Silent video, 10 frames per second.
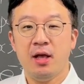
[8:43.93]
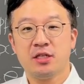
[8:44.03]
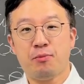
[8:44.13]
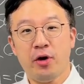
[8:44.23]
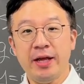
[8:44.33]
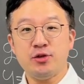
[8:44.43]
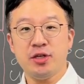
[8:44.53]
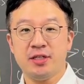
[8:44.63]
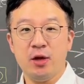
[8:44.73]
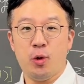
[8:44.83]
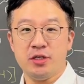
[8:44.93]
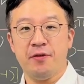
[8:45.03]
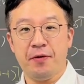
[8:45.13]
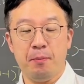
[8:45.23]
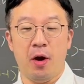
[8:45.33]
It's a pretty interesting
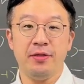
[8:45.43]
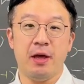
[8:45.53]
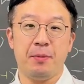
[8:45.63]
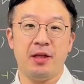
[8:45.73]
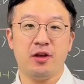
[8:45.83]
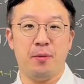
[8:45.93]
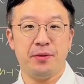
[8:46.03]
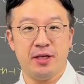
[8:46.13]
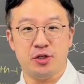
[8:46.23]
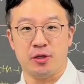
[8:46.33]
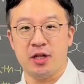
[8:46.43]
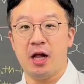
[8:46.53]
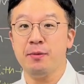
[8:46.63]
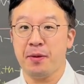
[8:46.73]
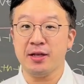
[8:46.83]
question from Putnam math competitions.
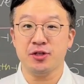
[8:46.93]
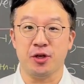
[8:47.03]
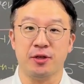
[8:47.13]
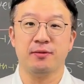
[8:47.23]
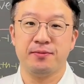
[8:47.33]
I'll be back soon.